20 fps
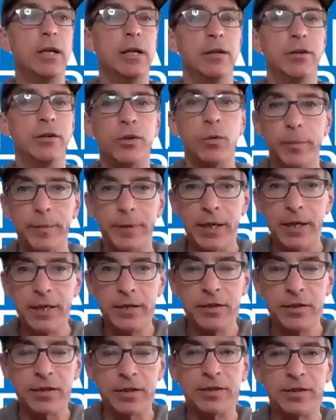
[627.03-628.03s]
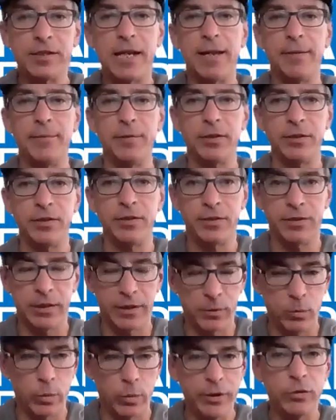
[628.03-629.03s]
So we're beginning to establish,
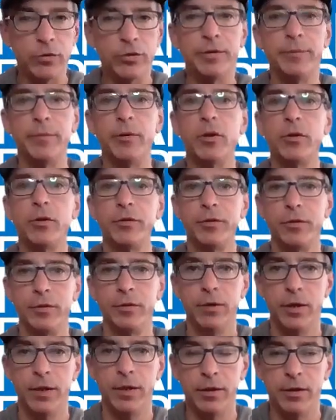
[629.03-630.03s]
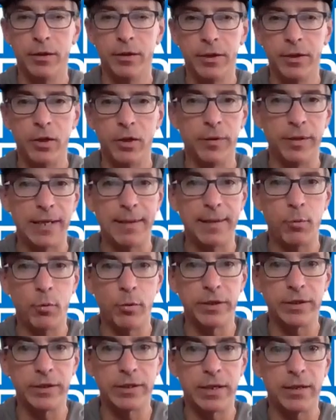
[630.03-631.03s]
like, we do seminars. At that
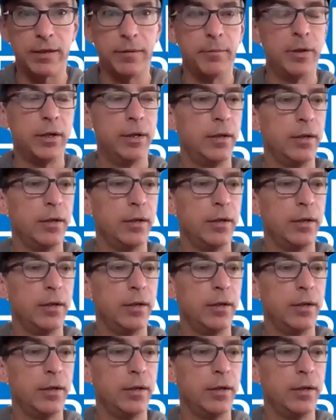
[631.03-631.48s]
point in time,